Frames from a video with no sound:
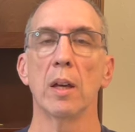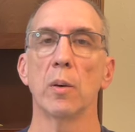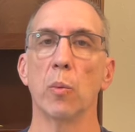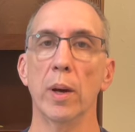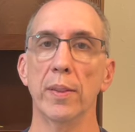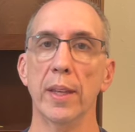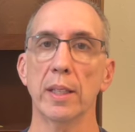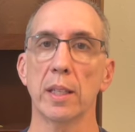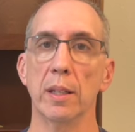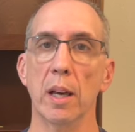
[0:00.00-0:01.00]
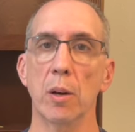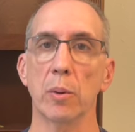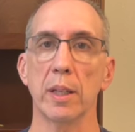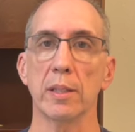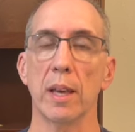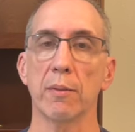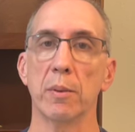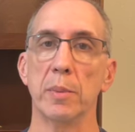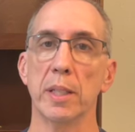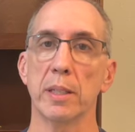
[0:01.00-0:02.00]
One thing to note is that
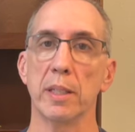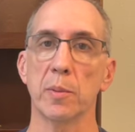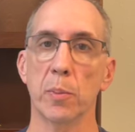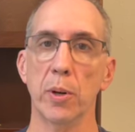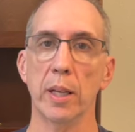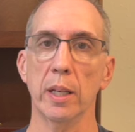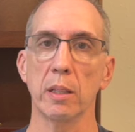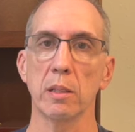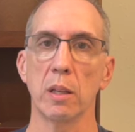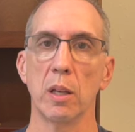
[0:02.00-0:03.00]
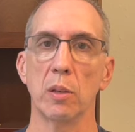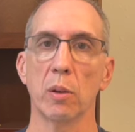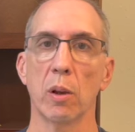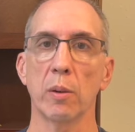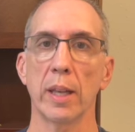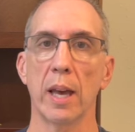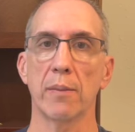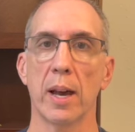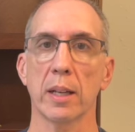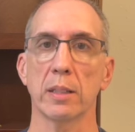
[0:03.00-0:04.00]
from Disney Springs, you'll only have
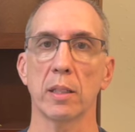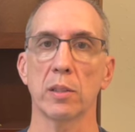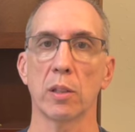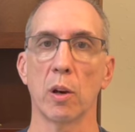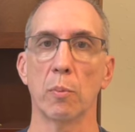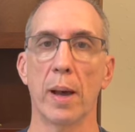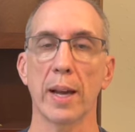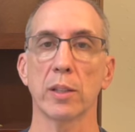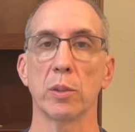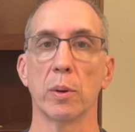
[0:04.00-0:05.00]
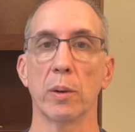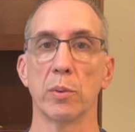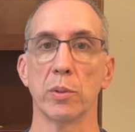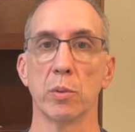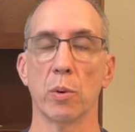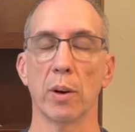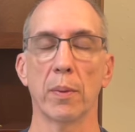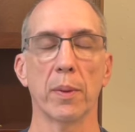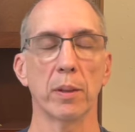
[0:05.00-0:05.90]
access to go back to a resort.